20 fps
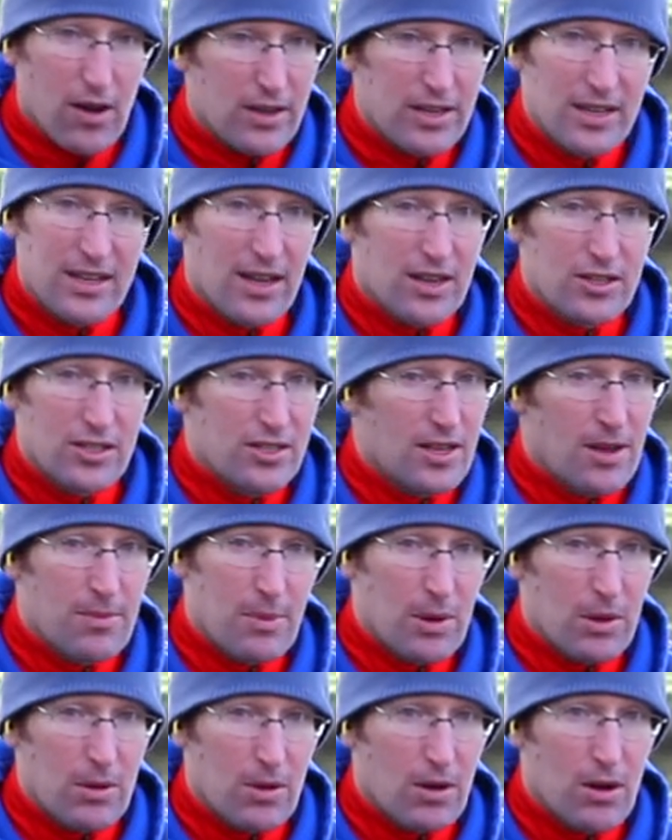I can catch a 10
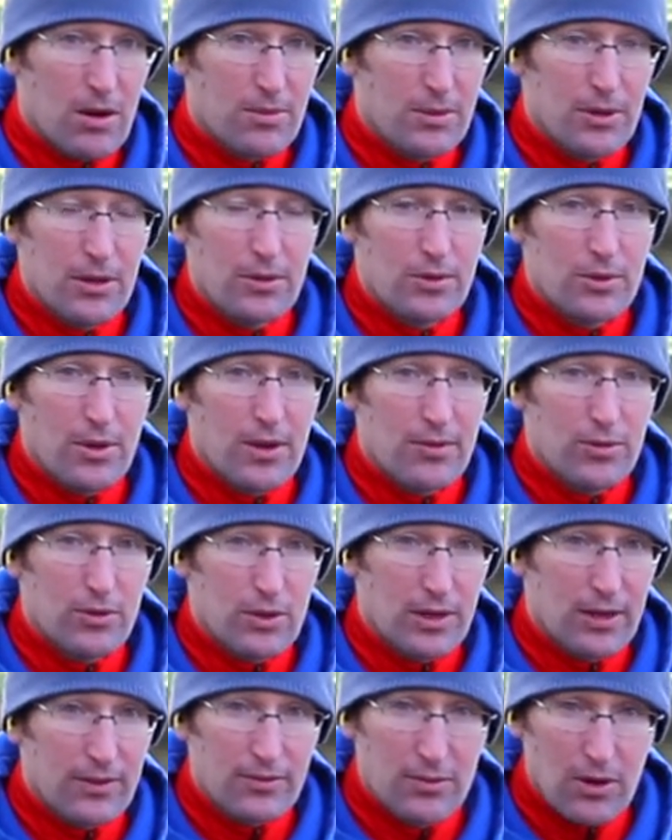pound carp on O12 hook
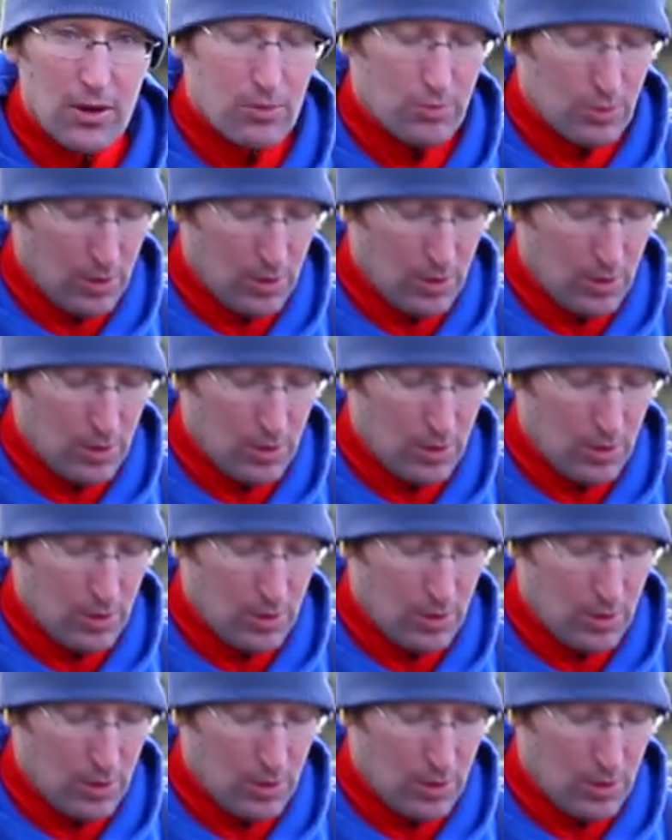length, no